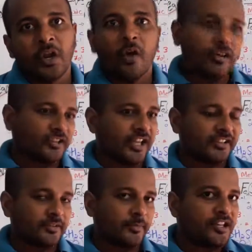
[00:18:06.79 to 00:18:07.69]

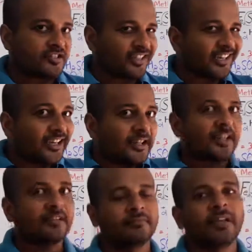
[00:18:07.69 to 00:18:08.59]
Oxidation means
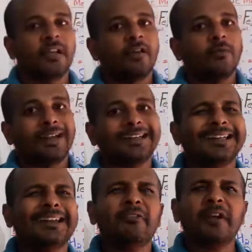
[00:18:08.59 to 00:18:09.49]
gaining.
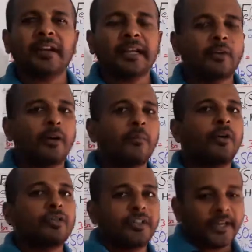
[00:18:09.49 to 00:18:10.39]
Whenever a
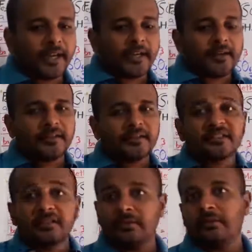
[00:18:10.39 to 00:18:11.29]
compound
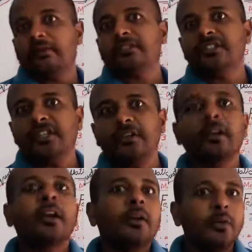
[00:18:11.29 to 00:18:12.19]
gains oxygen
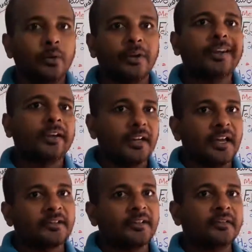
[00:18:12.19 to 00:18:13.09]
during a
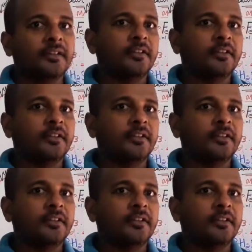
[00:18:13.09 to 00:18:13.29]
reaction,